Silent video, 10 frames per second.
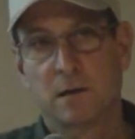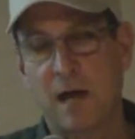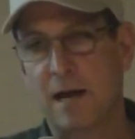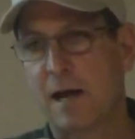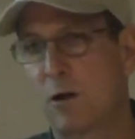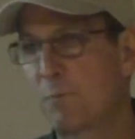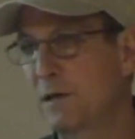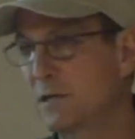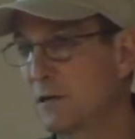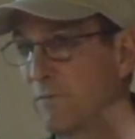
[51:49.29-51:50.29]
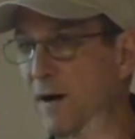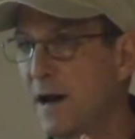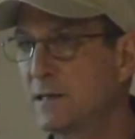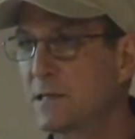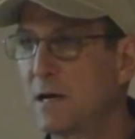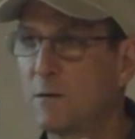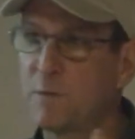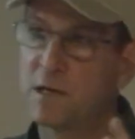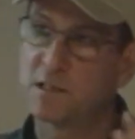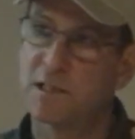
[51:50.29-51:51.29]
kind of helping to define cider
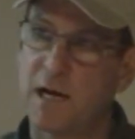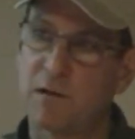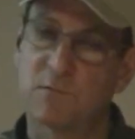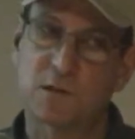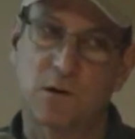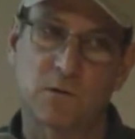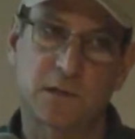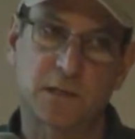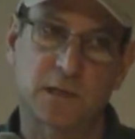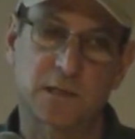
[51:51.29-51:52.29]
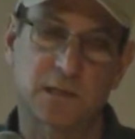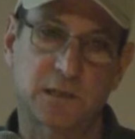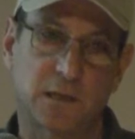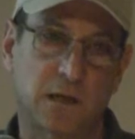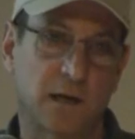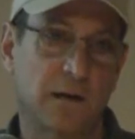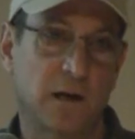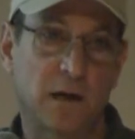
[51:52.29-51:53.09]
because cider was always this uh,